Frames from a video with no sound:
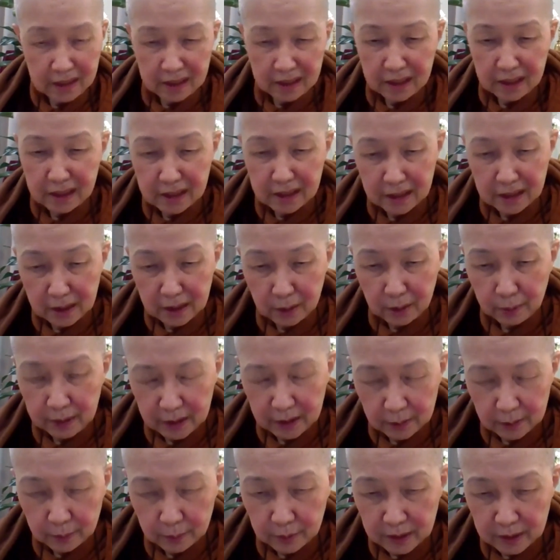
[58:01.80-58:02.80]
is
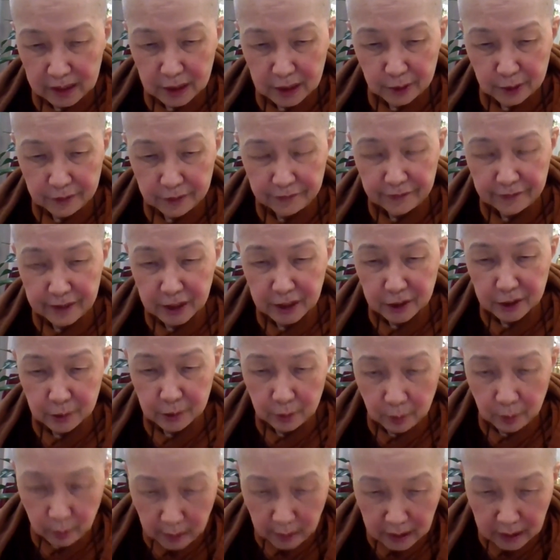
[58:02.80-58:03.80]
what the Buddha is referring
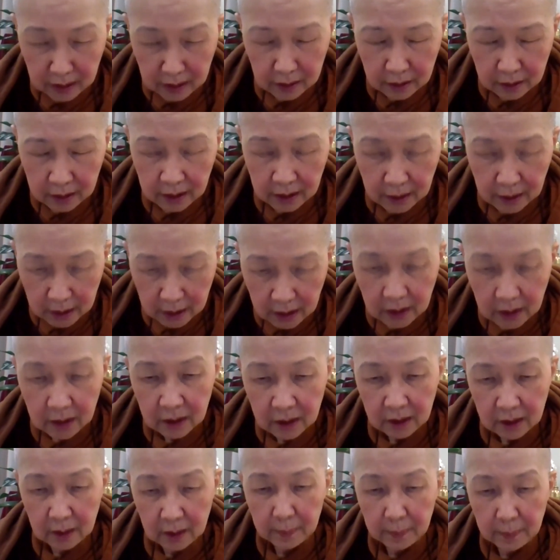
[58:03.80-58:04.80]
to here
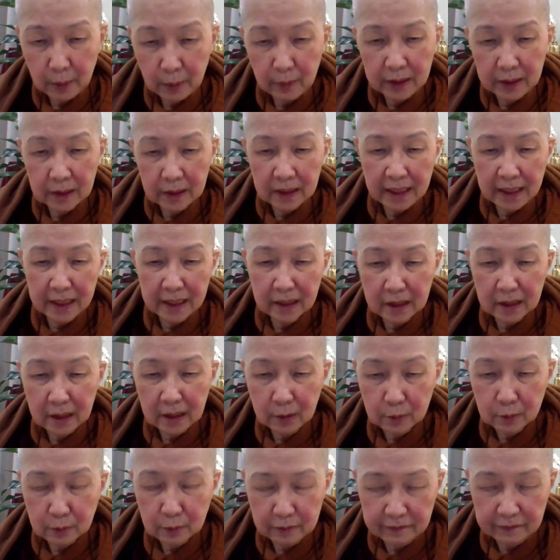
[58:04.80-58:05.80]
about one
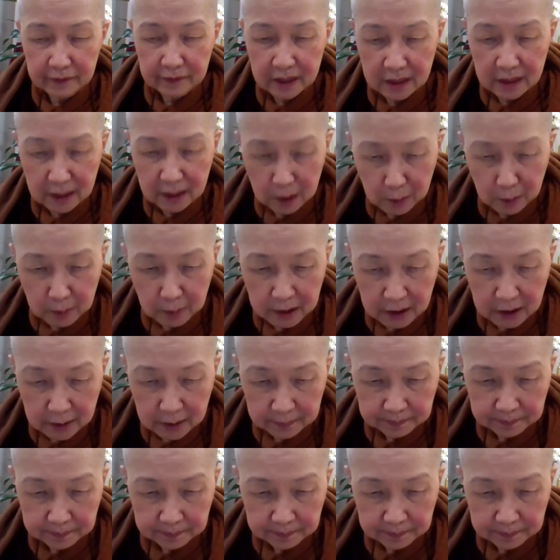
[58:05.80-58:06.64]
endowed with discernment.